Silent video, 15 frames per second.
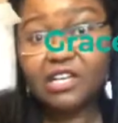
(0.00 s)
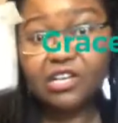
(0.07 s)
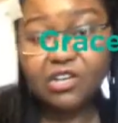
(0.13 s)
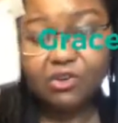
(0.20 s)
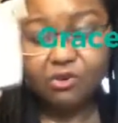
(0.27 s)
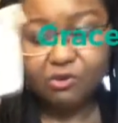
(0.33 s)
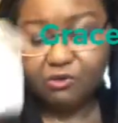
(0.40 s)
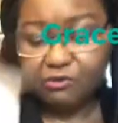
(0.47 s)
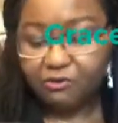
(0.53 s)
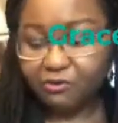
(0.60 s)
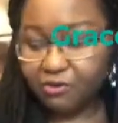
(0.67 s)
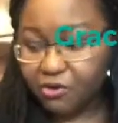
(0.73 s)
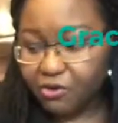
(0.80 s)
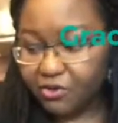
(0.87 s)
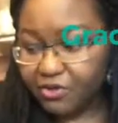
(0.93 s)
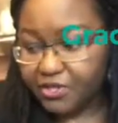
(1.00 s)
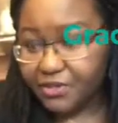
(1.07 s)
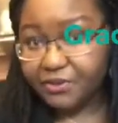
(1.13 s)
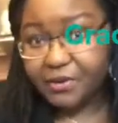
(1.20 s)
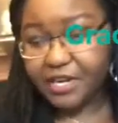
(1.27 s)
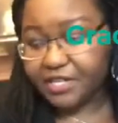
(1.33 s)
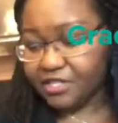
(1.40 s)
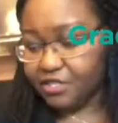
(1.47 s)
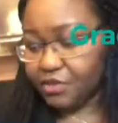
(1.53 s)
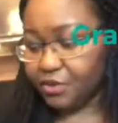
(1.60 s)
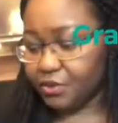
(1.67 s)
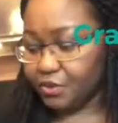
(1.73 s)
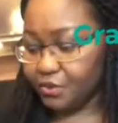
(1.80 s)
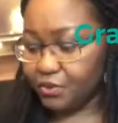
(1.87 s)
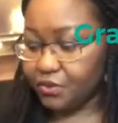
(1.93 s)
go for the rice
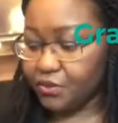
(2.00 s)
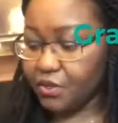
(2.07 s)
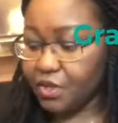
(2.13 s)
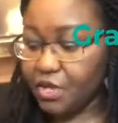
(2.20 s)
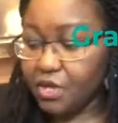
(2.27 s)
noodles.